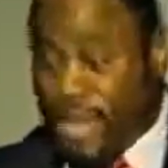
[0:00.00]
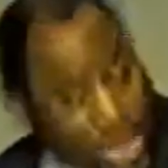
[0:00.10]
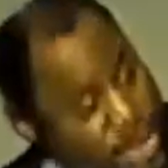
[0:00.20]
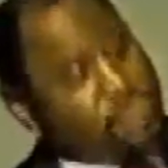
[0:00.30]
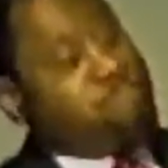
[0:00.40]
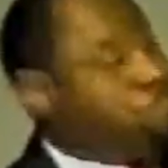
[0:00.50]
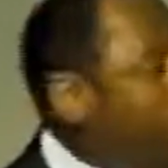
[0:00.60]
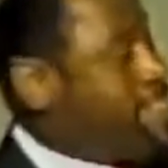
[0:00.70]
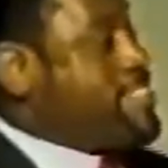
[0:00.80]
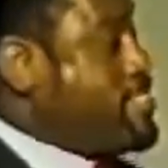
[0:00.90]
in his
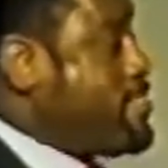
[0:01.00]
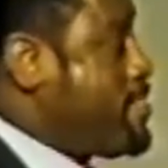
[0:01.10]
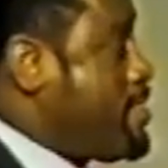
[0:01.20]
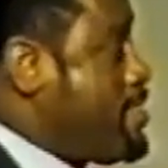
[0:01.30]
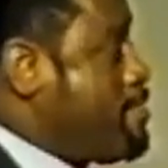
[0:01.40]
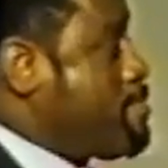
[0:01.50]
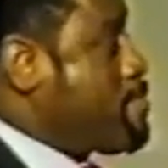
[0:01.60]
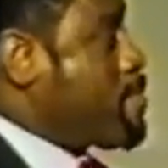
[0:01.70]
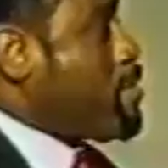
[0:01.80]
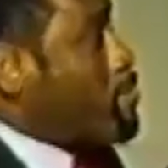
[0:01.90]
presence
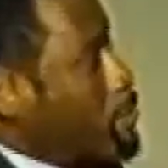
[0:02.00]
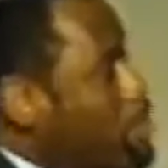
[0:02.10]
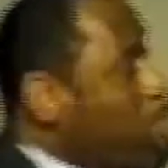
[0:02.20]
for